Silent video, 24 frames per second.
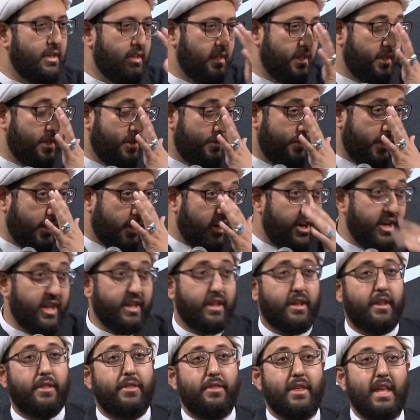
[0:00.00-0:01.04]
regarding
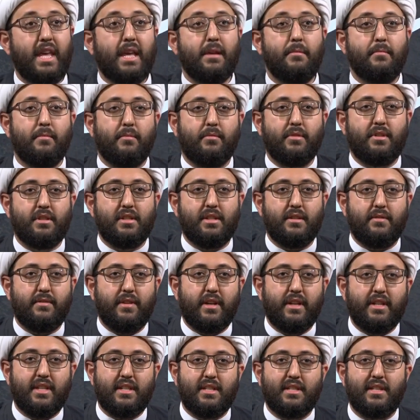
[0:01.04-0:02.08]
the theme, which is a
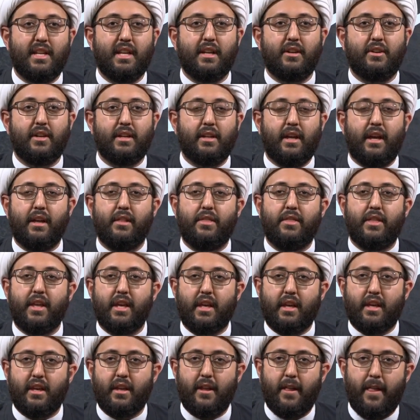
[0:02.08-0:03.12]
very sacred, I
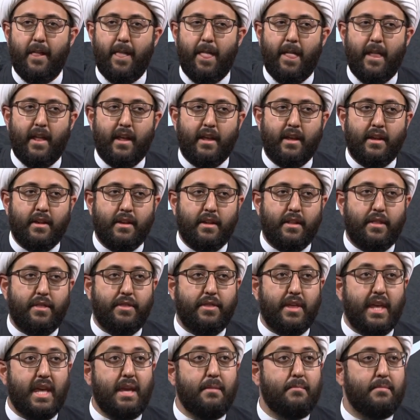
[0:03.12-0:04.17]
think,
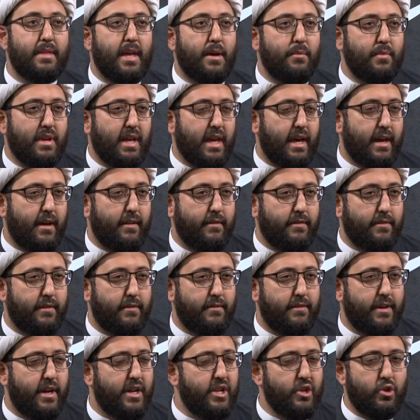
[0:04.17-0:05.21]
theme that we have.
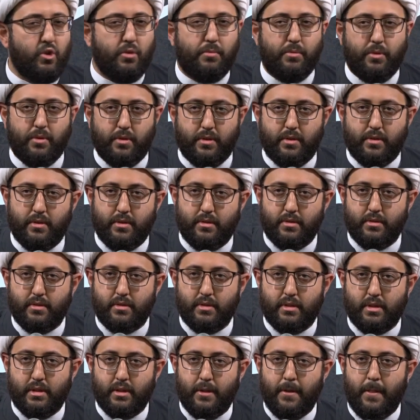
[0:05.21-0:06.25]
Very noble.
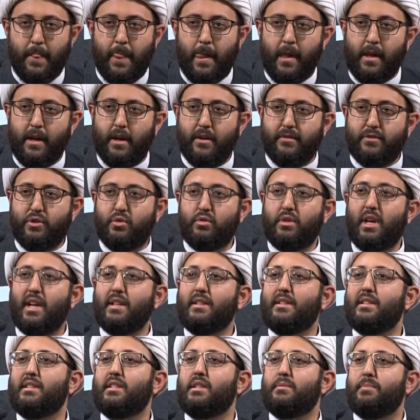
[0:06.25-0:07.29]
Of do not
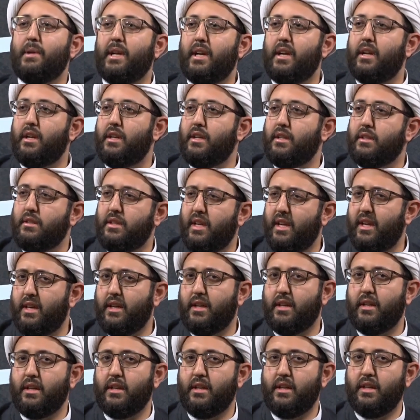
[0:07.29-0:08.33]
despair. Yeah.
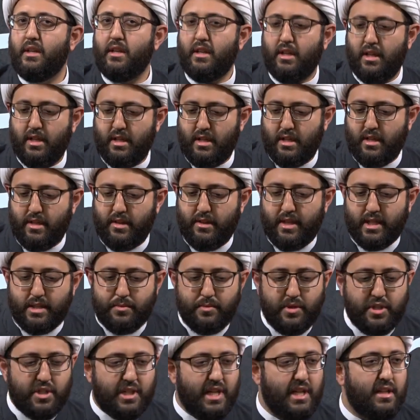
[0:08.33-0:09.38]
That's
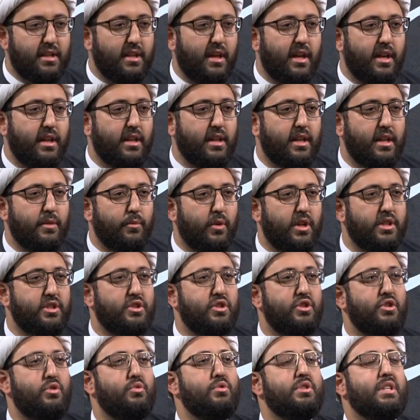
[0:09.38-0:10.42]
what shaitan wants to
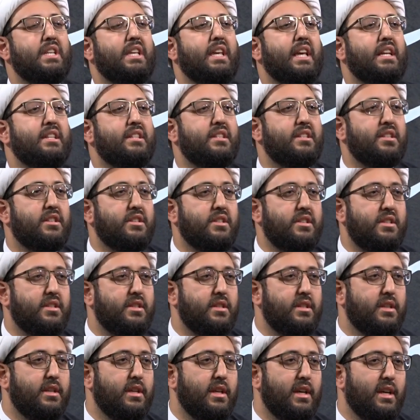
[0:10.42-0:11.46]
use against us.
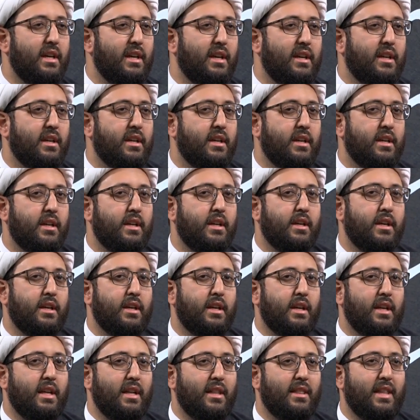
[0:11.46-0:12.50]

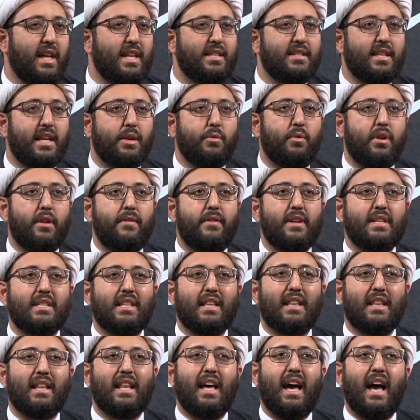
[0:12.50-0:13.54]
That's like one of his
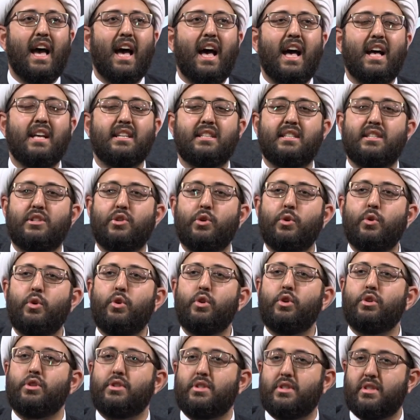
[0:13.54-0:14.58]
last
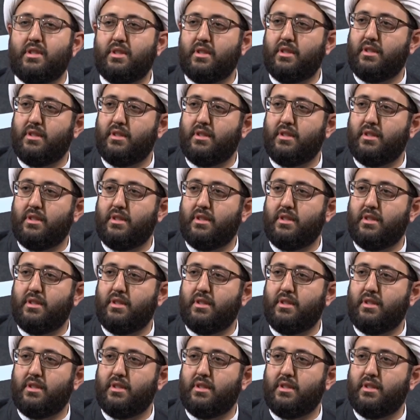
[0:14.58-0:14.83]
tools